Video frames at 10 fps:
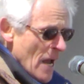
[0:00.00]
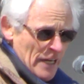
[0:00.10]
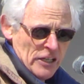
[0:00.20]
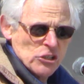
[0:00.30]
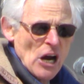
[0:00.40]

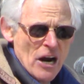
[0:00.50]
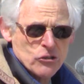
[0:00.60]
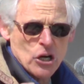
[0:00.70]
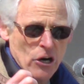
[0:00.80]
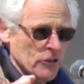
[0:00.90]
and it's
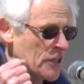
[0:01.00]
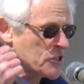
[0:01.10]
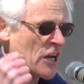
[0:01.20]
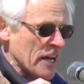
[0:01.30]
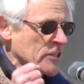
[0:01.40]
our turn
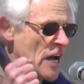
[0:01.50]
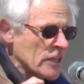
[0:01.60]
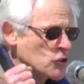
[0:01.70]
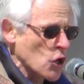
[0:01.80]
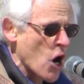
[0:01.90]
to take
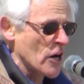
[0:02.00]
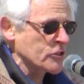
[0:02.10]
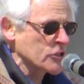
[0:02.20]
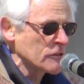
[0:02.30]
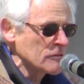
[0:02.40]
that
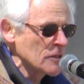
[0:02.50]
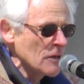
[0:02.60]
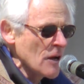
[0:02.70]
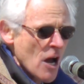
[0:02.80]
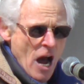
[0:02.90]
torch,
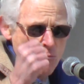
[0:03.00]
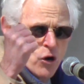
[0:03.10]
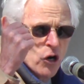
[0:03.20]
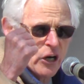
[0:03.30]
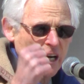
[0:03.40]
and
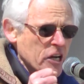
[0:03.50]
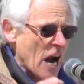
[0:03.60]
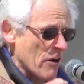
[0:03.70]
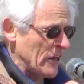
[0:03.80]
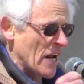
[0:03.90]
we're going to
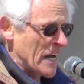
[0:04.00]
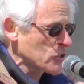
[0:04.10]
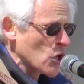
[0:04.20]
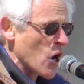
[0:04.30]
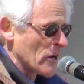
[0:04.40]
carry
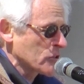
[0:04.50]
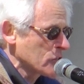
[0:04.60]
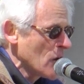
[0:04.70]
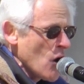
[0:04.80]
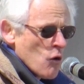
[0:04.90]
that torch.